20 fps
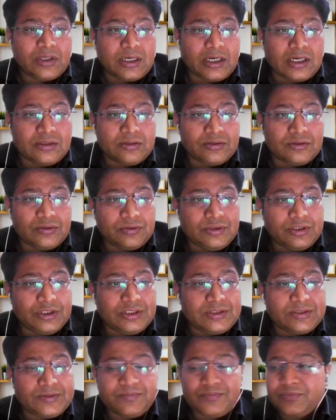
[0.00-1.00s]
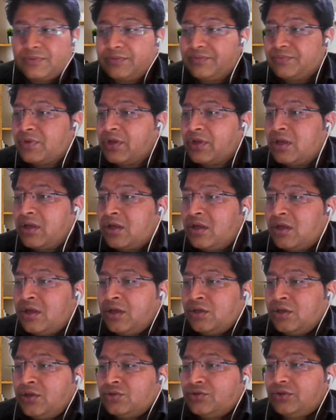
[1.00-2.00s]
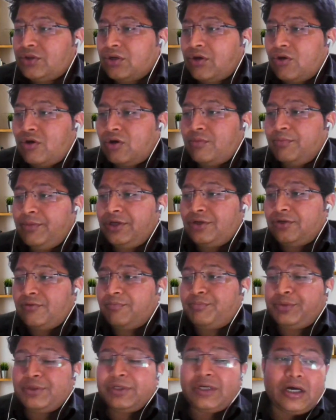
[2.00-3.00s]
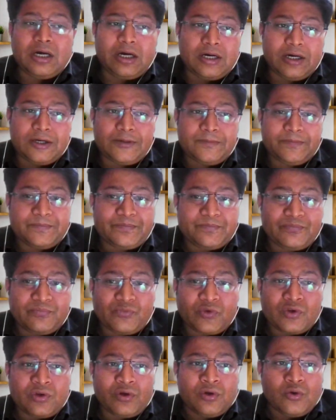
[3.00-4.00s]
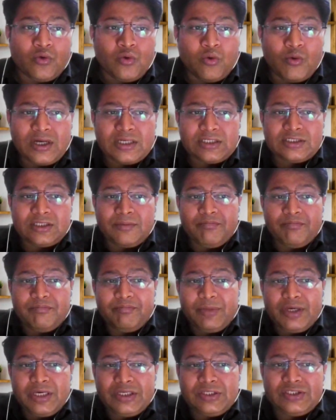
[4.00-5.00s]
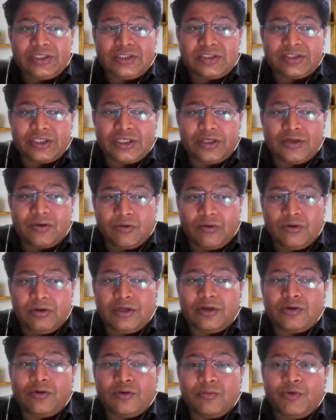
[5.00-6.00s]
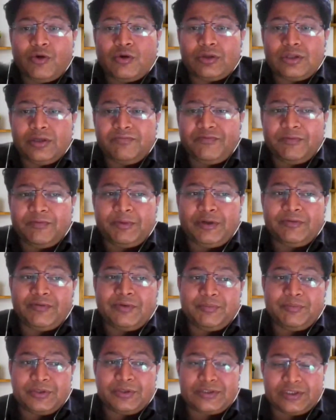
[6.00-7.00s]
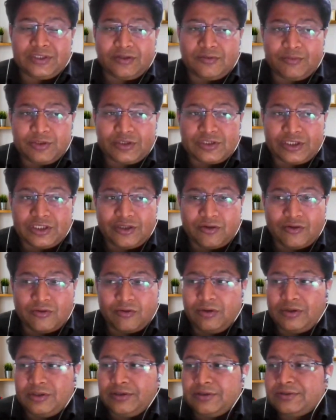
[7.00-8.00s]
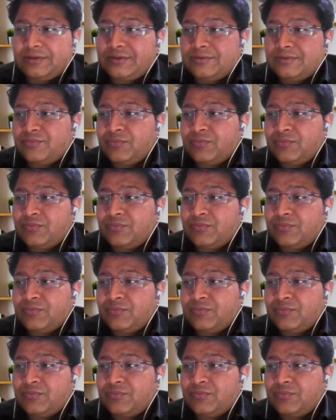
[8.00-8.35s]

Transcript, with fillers: uh, units so the government of bihar who was the major shareholder or more than 51% of the shareholders